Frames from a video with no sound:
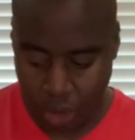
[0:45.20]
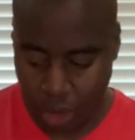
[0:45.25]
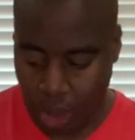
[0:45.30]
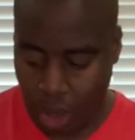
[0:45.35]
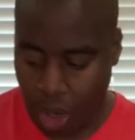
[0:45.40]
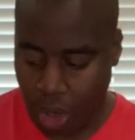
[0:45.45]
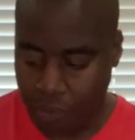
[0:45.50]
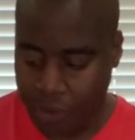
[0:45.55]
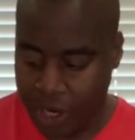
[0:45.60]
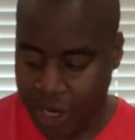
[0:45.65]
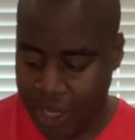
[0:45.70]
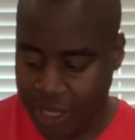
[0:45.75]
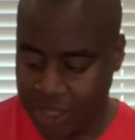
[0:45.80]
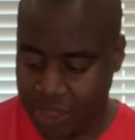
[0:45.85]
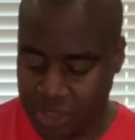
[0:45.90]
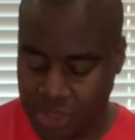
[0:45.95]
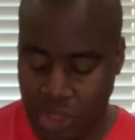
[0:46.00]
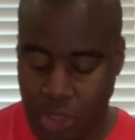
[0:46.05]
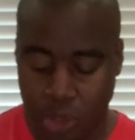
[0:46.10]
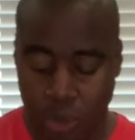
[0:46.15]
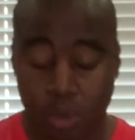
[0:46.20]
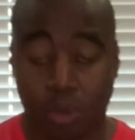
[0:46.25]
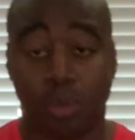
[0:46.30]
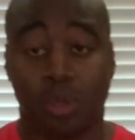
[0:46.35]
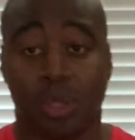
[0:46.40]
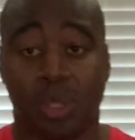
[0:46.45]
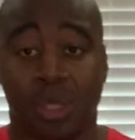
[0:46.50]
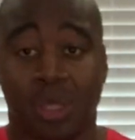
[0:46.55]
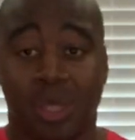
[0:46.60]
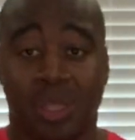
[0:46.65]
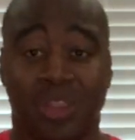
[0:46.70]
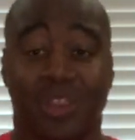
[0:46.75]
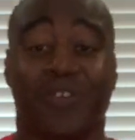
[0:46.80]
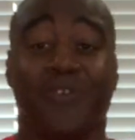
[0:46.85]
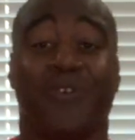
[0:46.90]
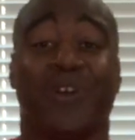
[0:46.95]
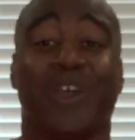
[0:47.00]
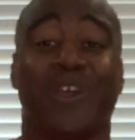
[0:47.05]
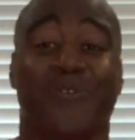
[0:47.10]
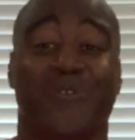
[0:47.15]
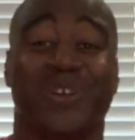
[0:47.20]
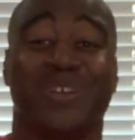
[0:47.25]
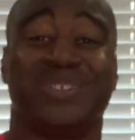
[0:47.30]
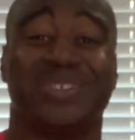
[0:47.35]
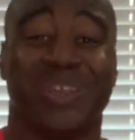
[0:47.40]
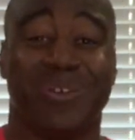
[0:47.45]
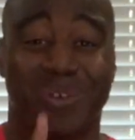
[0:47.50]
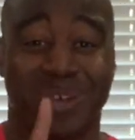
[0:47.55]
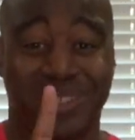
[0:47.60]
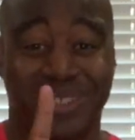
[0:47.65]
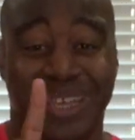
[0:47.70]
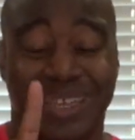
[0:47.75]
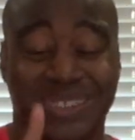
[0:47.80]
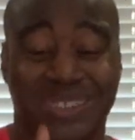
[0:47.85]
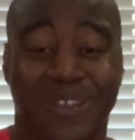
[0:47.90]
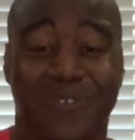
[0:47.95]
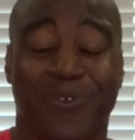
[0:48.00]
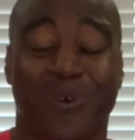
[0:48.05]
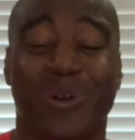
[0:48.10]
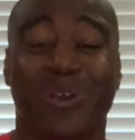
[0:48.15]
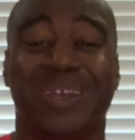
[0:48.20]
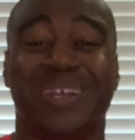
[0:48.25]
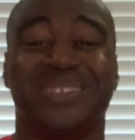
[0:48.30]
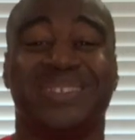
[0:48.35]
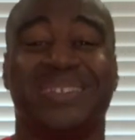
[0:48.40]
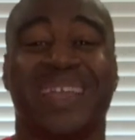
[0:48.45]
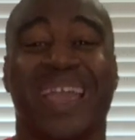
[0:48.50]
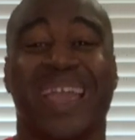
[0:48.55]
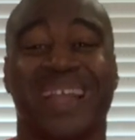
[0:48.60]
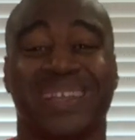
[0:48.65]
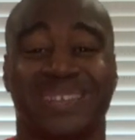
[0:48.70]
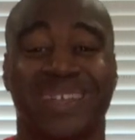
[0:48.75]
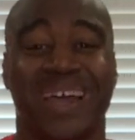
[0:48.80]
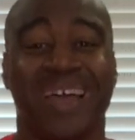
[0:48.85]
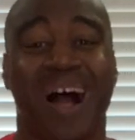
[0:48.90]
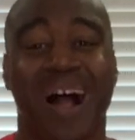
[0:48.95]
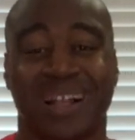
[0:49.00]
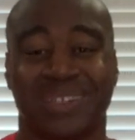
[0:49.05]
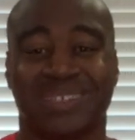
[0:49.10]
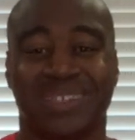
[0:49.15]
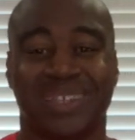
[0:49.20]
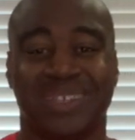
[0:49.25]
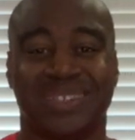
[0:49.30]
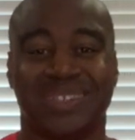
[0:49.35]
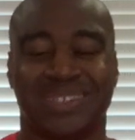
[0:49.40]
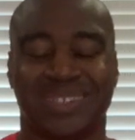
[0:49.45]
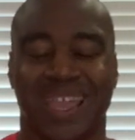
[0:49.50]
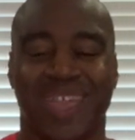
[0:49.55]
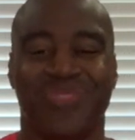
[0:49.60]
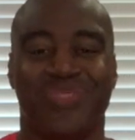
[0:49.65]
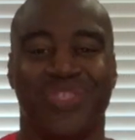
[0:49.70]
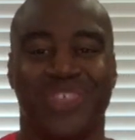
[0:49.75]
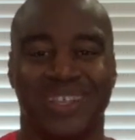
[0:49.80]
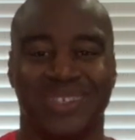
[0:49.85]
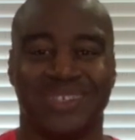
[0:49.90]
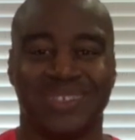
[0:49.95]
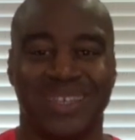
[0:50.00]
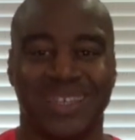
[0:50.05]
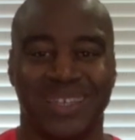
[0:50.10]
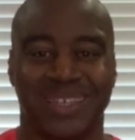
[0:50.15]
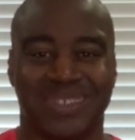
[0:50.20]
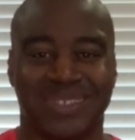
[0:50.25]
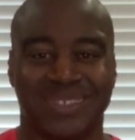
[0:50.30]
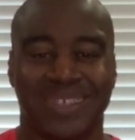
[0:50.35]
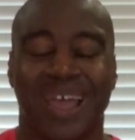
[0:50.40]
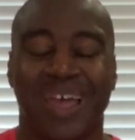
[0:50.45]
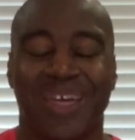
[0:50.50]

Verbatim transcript: All right, so the very first thing we're testing for is antioxidants, and this is